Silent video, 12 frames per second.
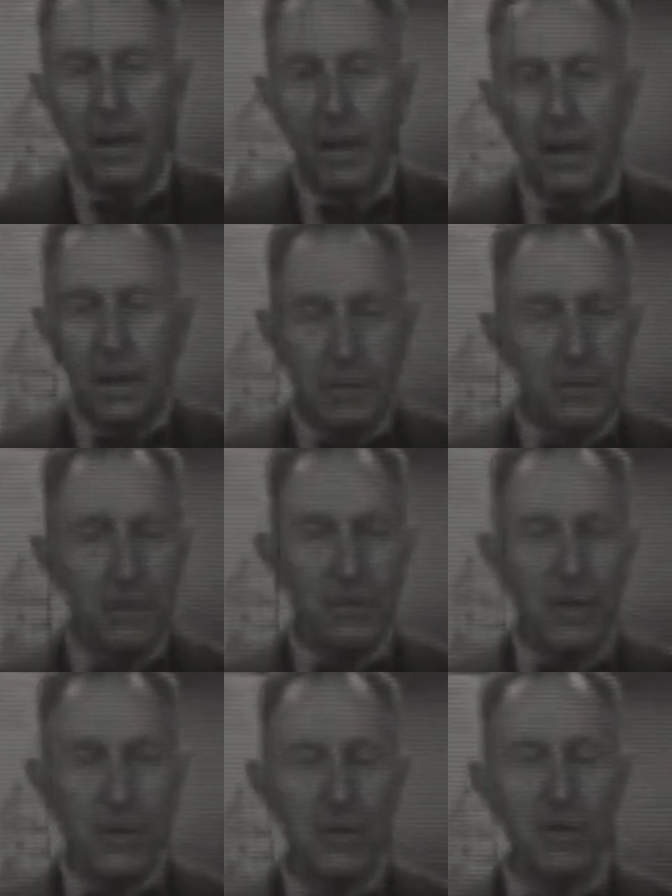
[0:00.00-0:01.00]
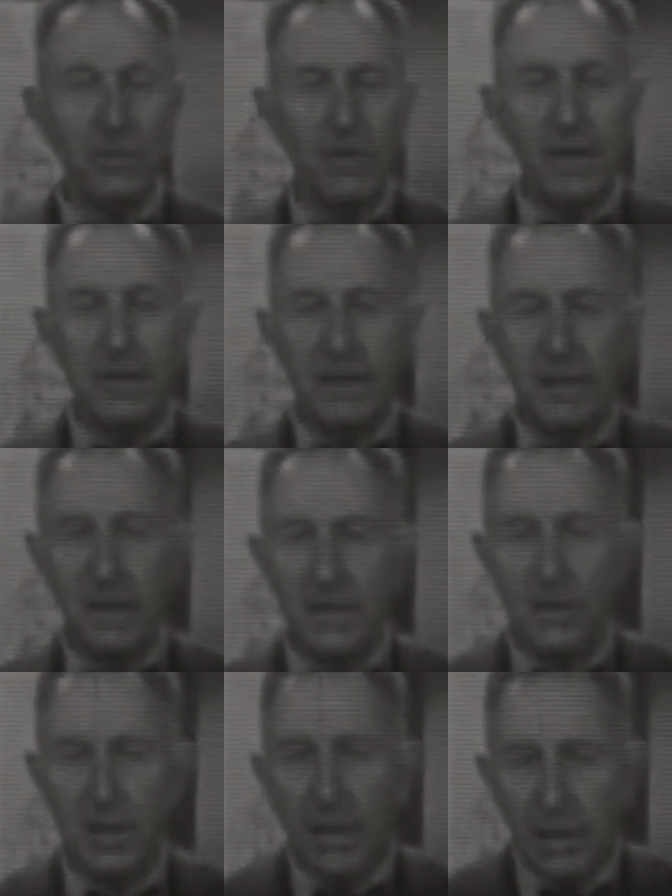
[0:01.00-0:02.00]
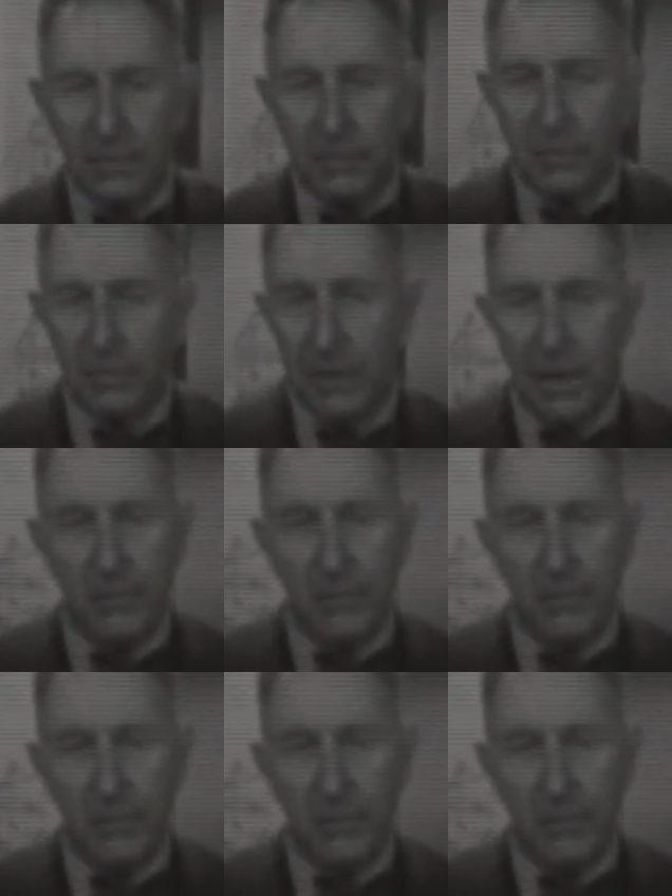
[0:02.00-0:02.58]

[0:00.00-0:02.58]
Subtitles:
Observation of lightning itself could never